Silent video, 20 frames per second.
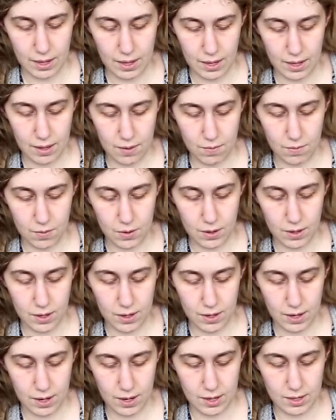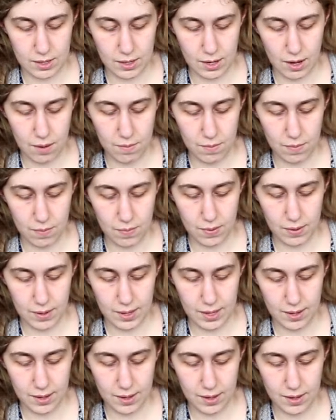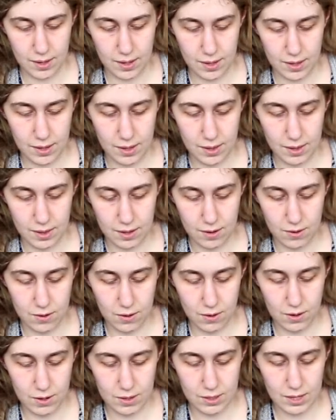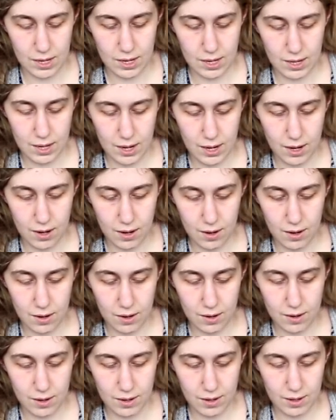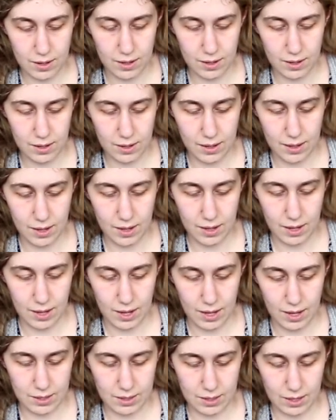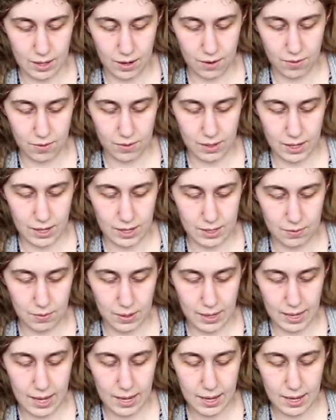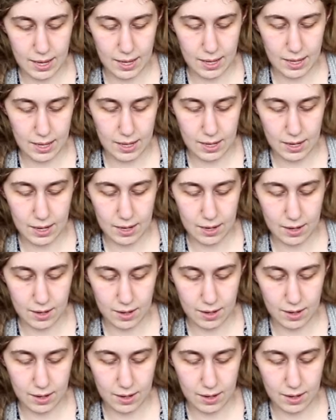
And we're gonna dump the dirt in there as carefully as we can.